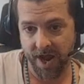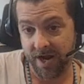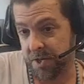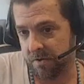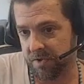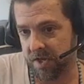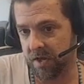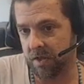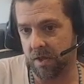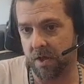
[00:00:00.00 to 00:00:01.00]
activity
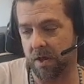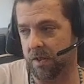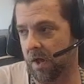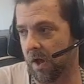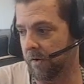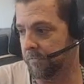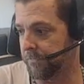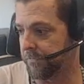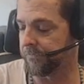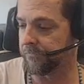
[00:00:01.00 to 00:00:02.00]
in
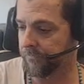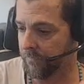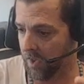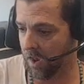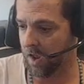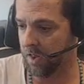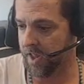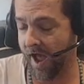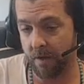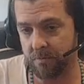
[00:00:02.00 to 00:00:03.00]
the
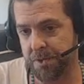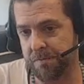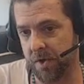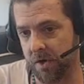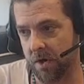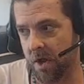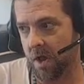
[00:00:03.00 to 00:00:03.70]
atmosphere,